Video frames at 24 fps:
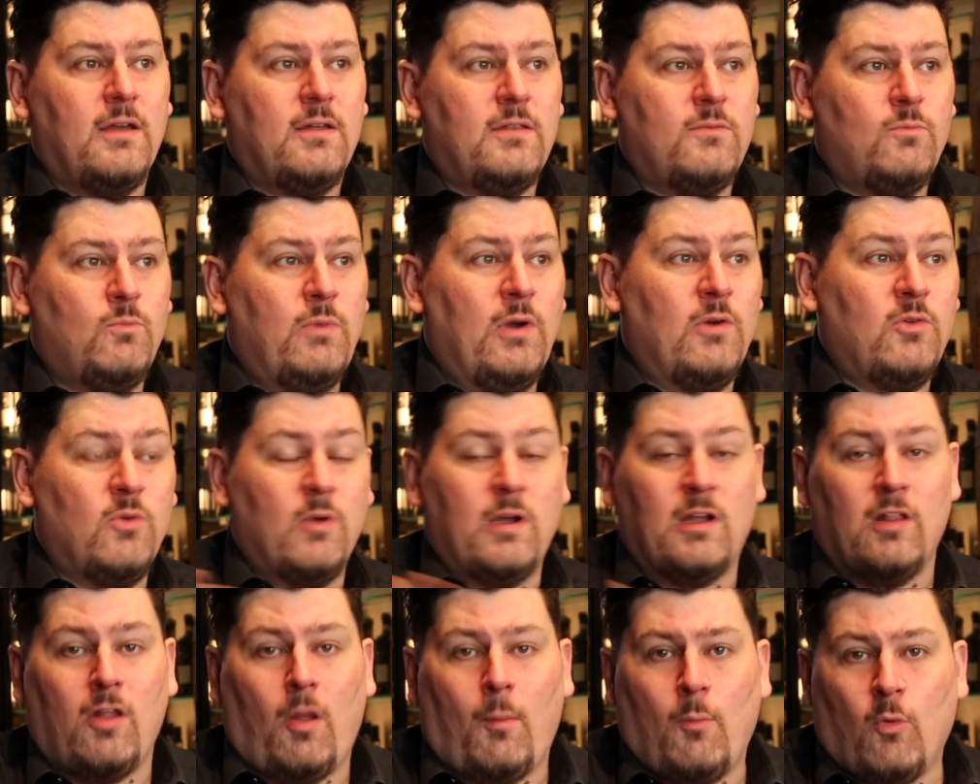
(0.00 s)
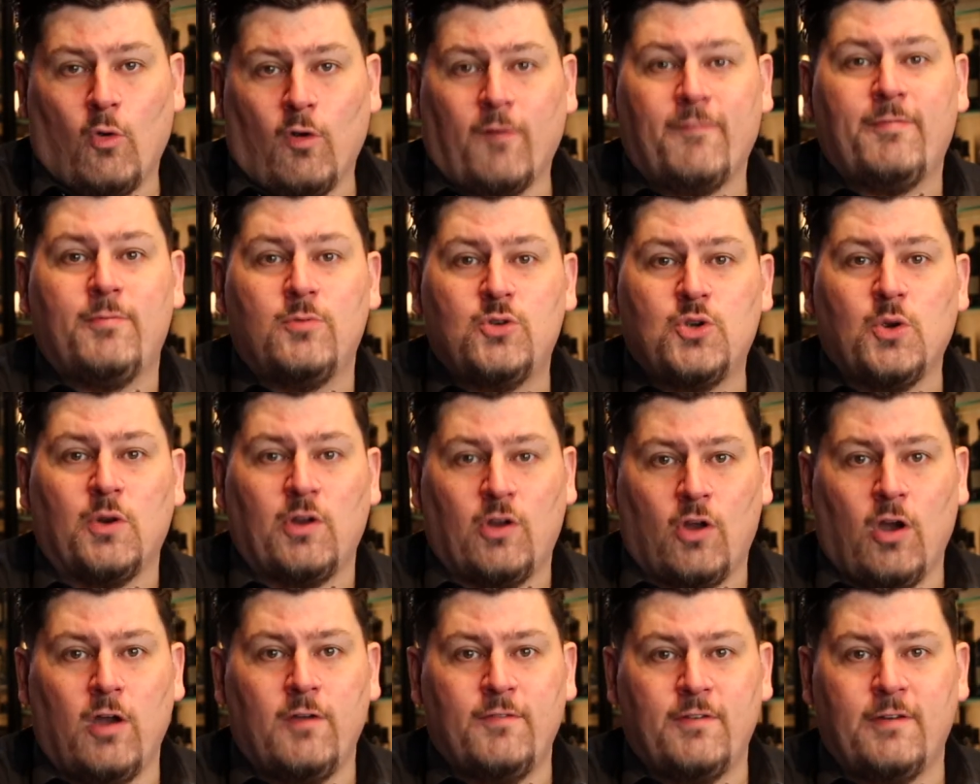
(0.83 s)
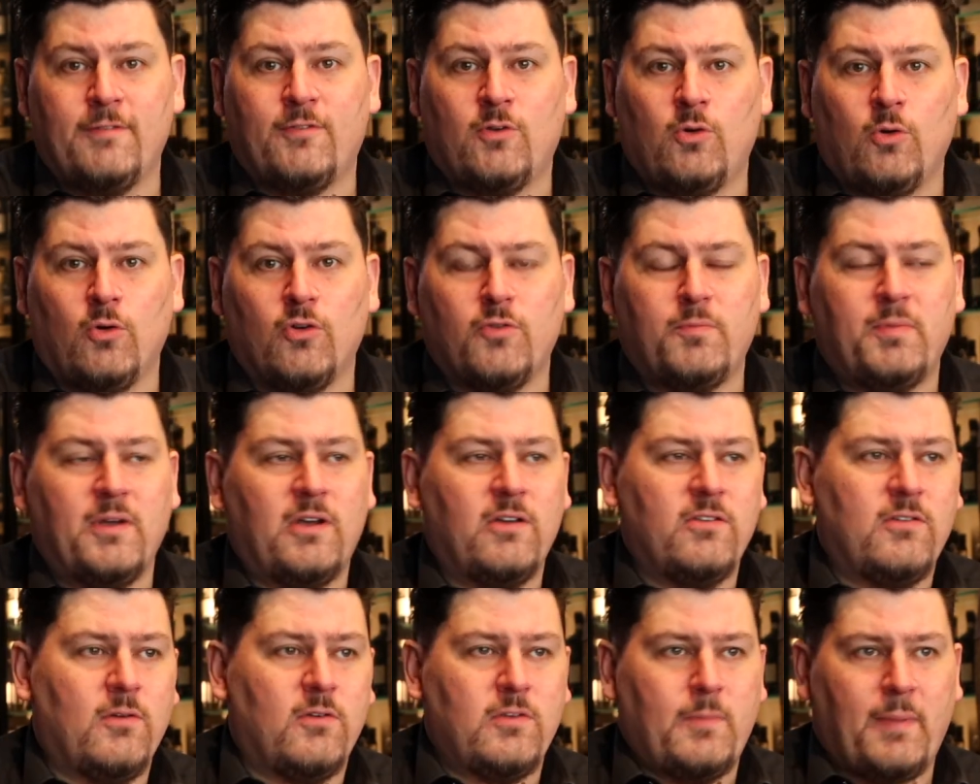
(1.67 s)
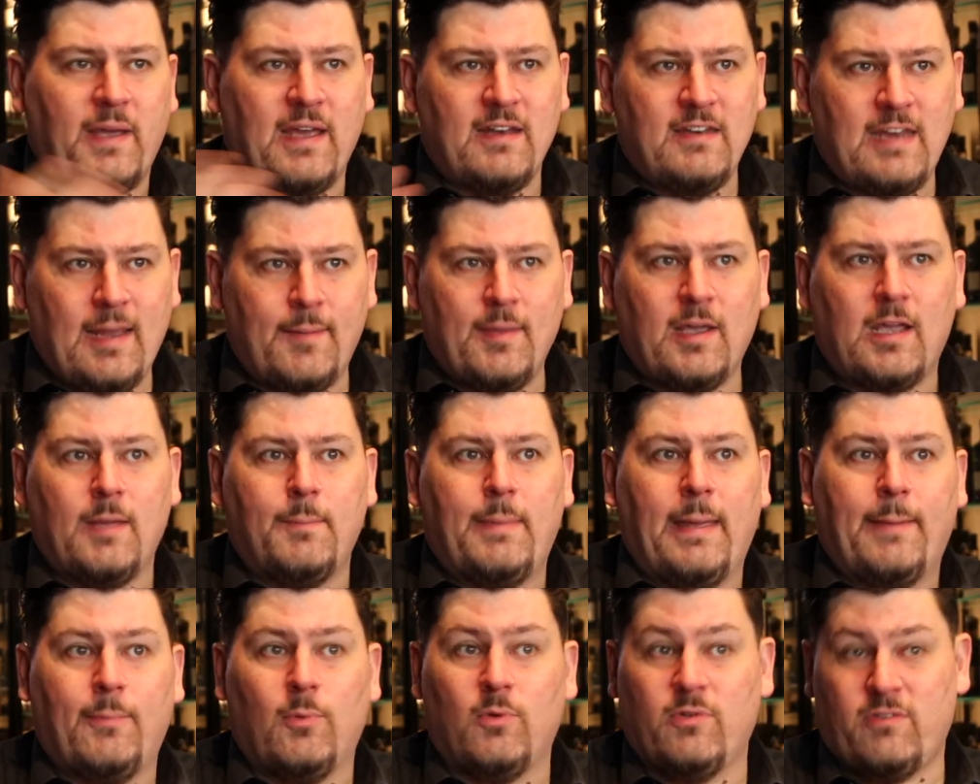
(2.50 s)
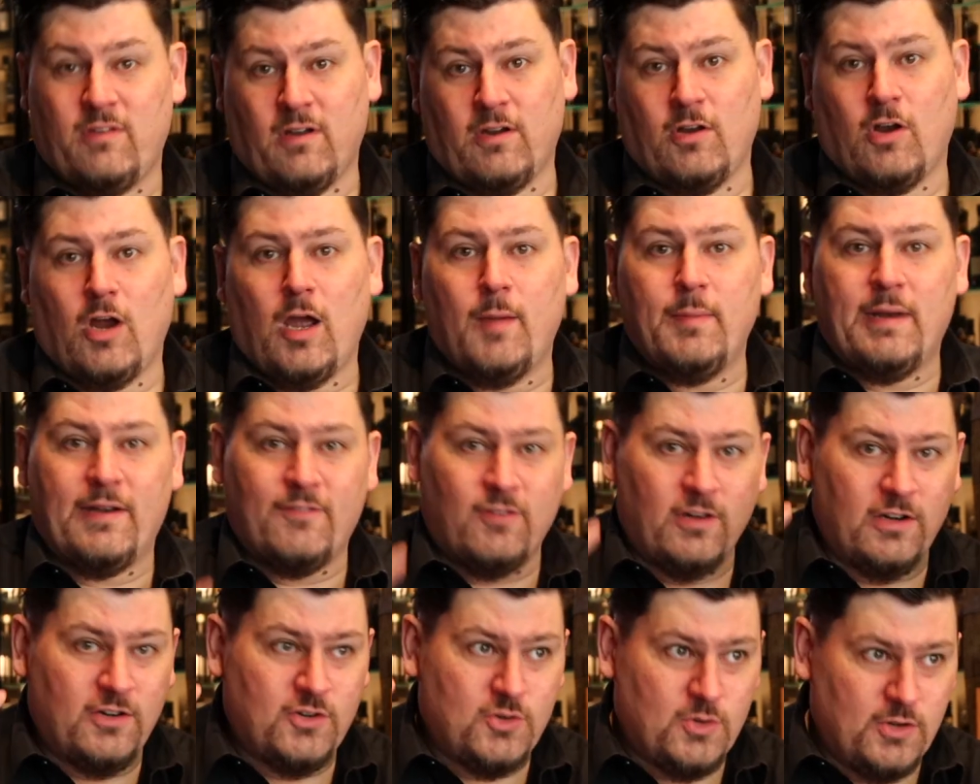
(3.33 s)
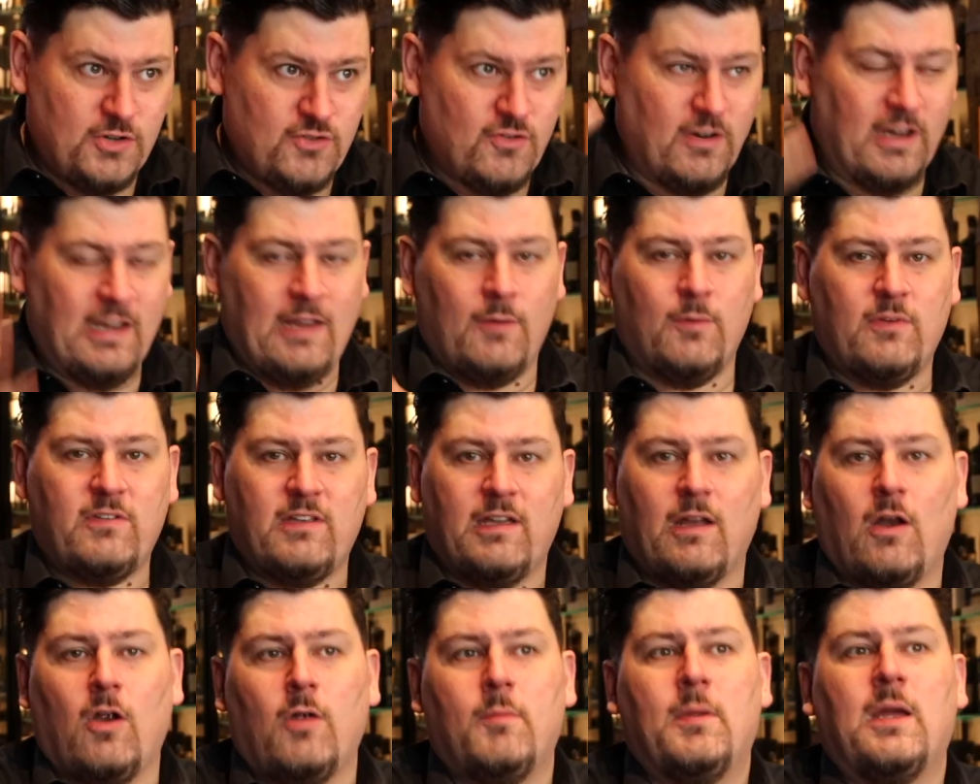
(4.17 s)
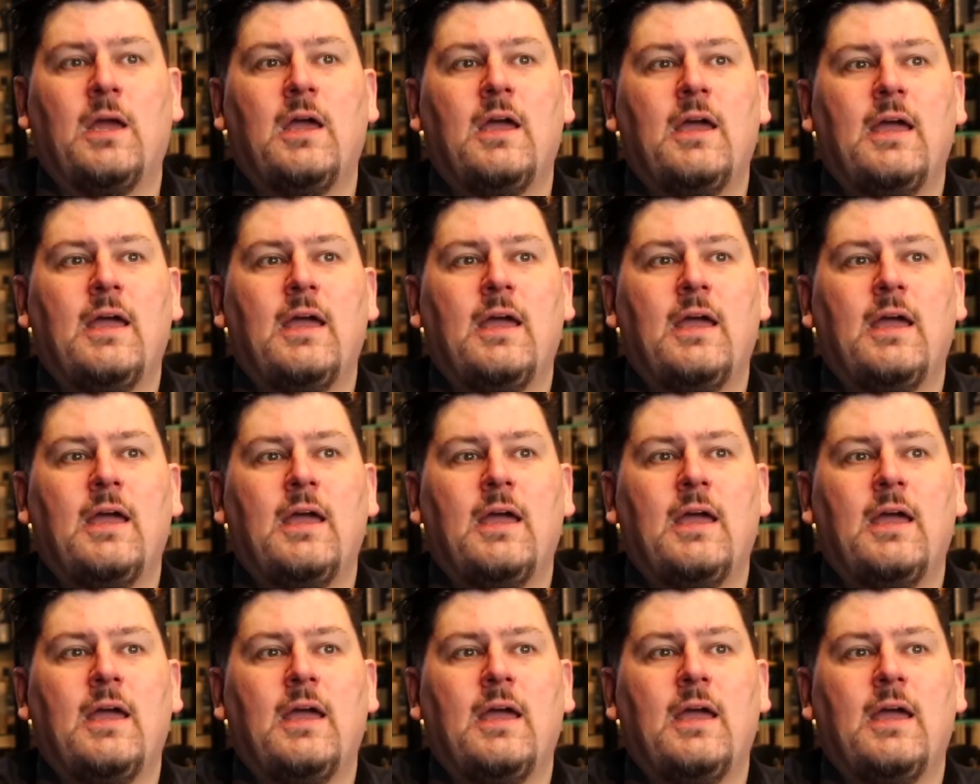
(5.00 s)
We were doing a lot more of them during COVID, of course, because it was a pandemic and people were stuck at home and everyone enjoyed drinking whiskey at home.